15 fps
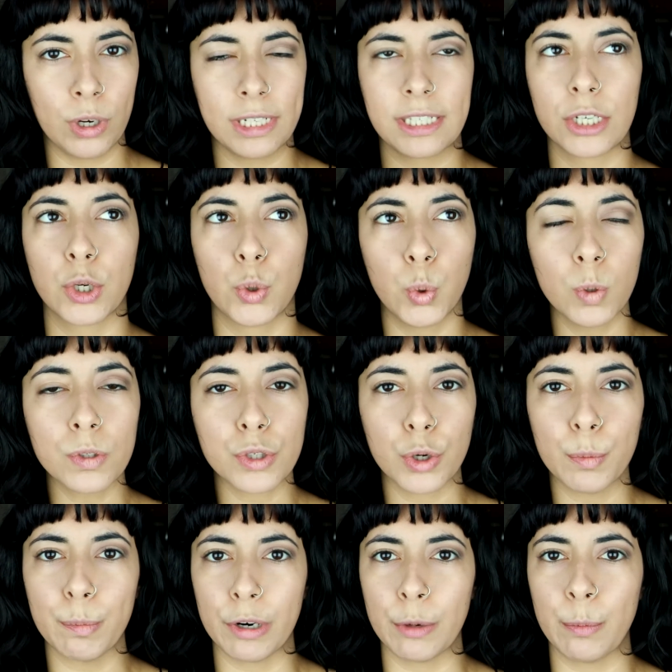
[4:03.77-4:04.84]
It's a cool
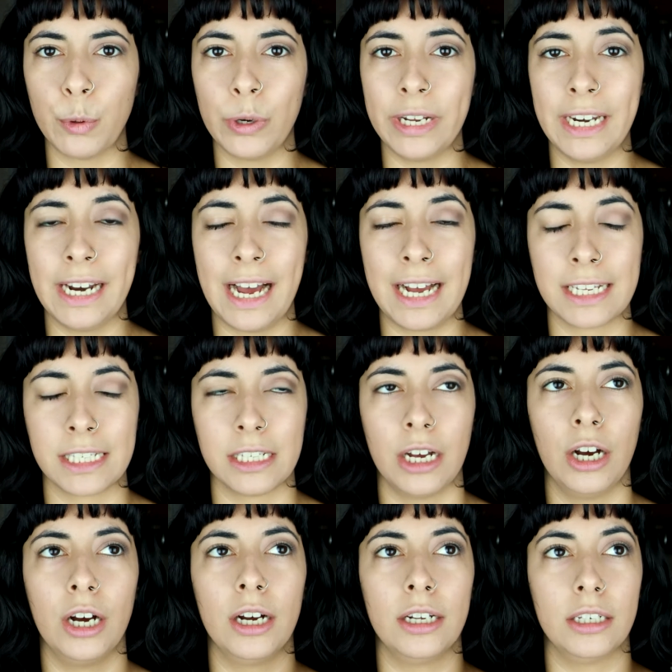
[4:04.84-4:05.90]
tone purple and it has
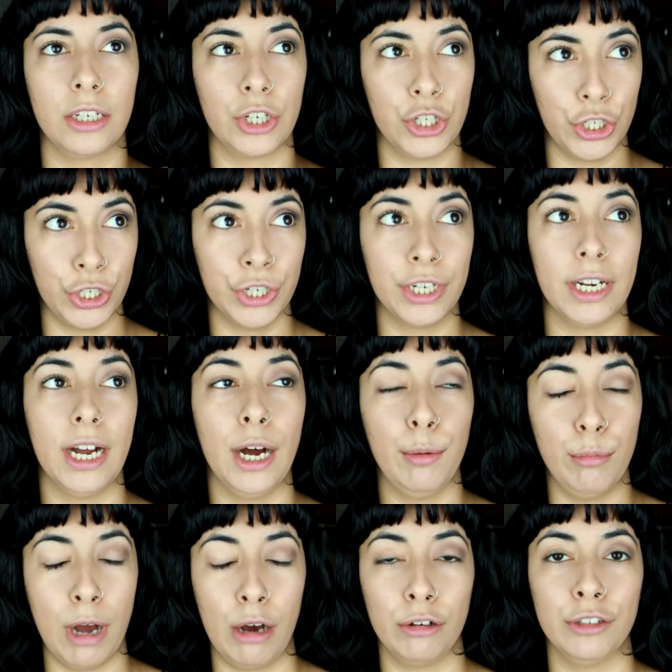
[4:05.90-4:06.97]
a good
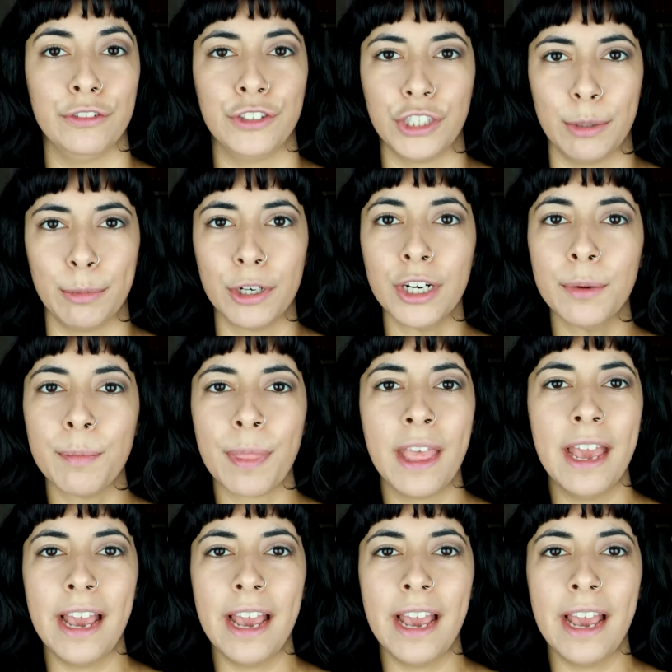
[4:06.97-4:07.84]
amount of shimmer,